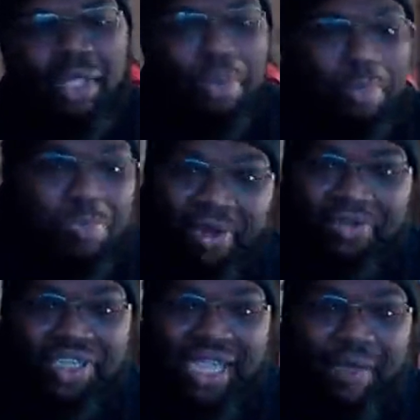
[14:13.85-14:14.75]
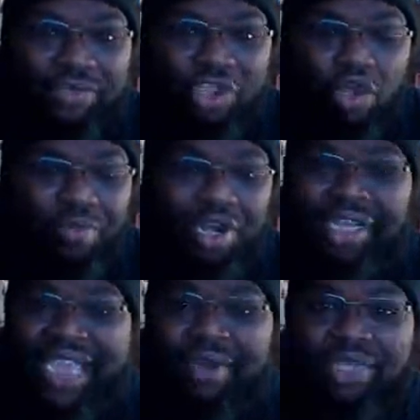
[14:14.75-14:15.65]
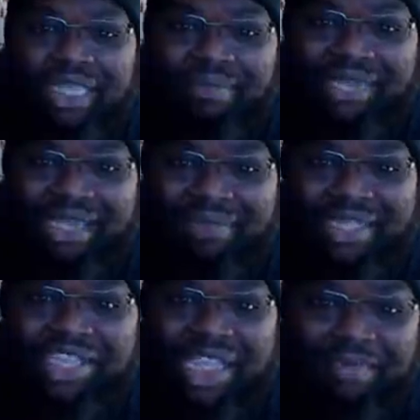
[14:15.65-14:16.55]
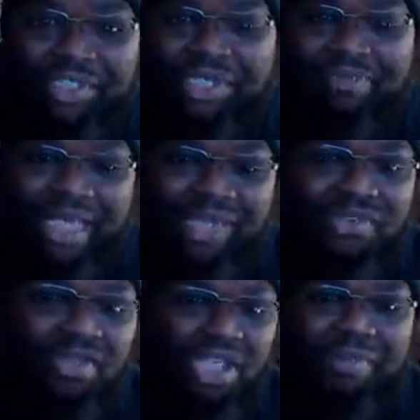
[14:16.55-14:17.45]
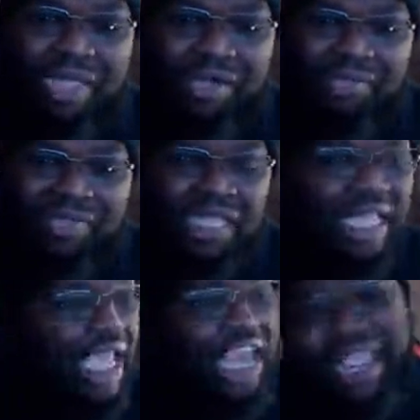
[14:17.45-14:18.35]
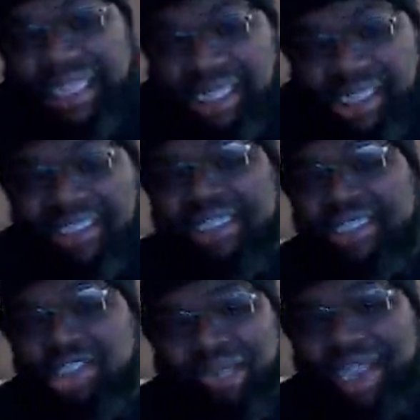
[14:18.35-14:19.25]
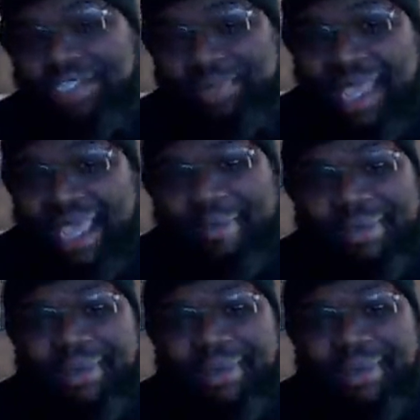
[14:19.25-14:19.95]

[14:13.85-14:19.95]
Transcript: Me personally, I was hoping the title, a WWE Championship match, was gonna come out of it, and that could still possibly happen,